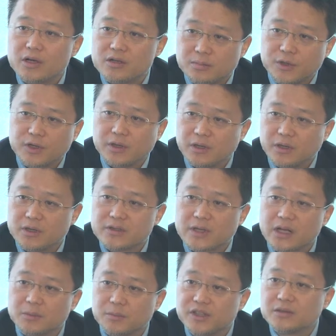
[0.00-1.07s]
entrepreneurs
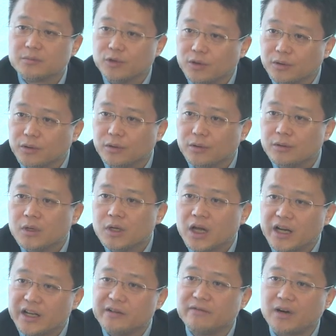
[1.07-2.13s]
and business model
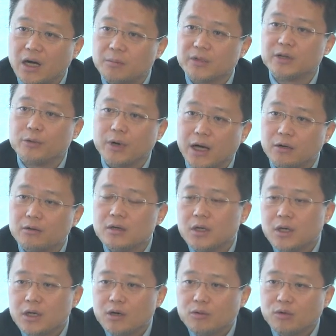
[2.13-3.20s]
and environment well,
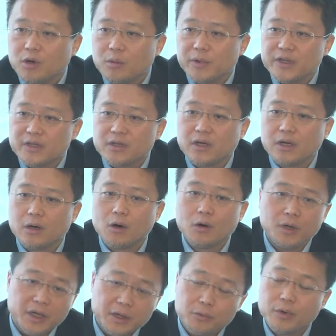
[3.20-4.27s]
will be the
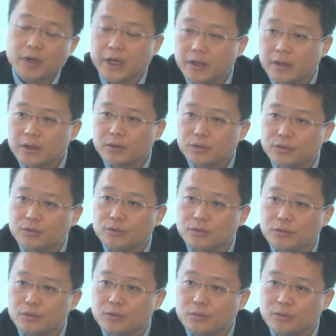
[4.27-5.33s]
only way
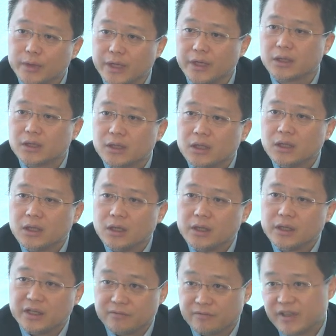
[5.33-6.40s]
to win
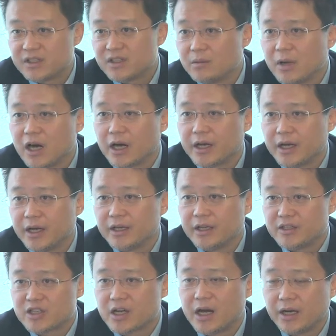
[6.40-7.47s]
in VC market
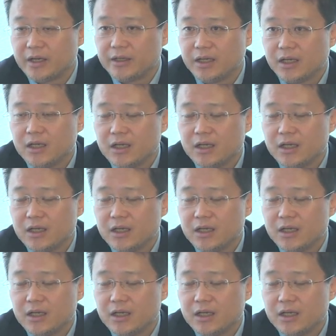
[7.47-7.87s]
in China.